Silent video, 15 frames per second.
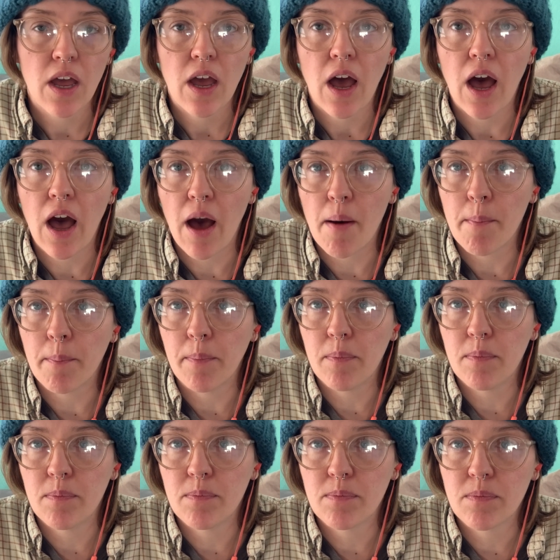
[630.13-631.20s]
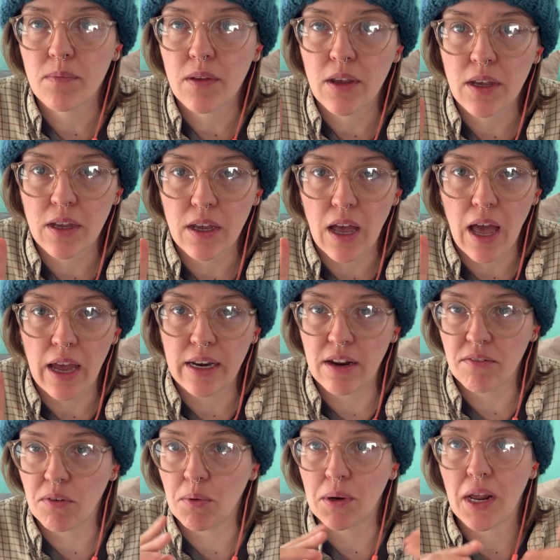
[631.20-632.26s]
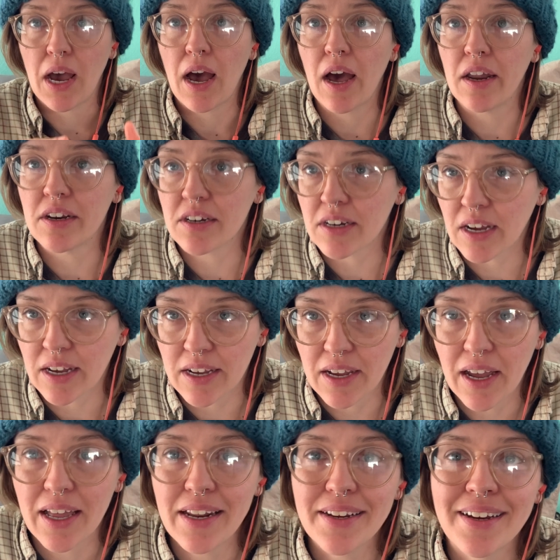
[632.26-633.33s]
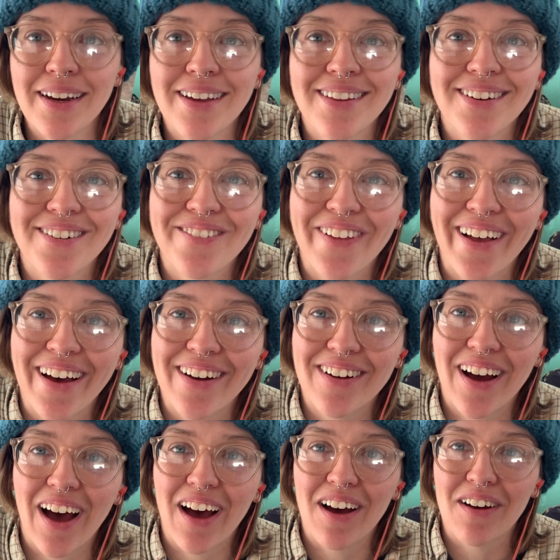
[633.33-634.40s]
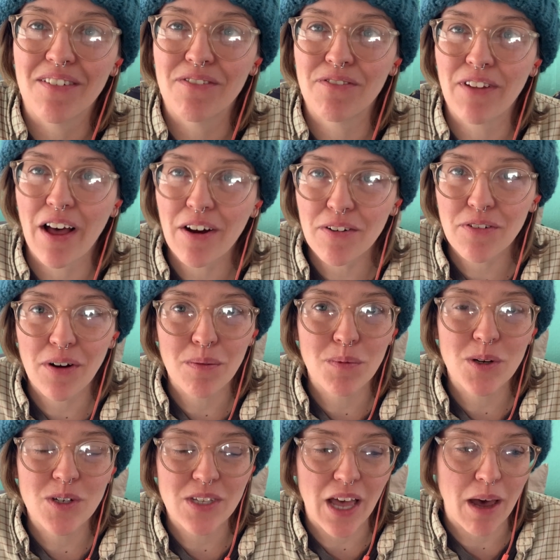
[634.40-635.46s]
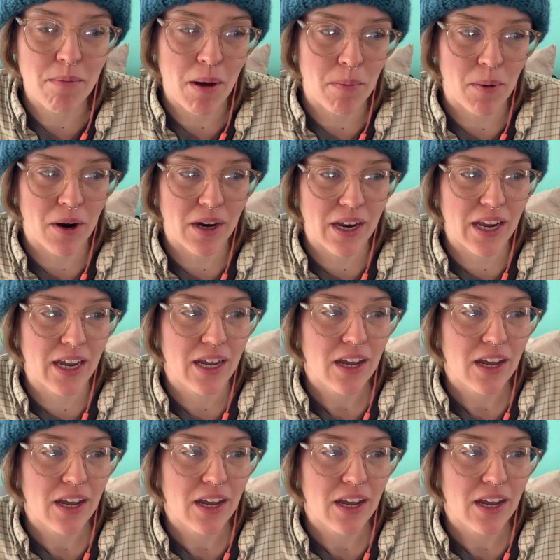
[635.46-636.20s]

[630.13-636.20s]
I never want to undercut any other flower farmers at my market.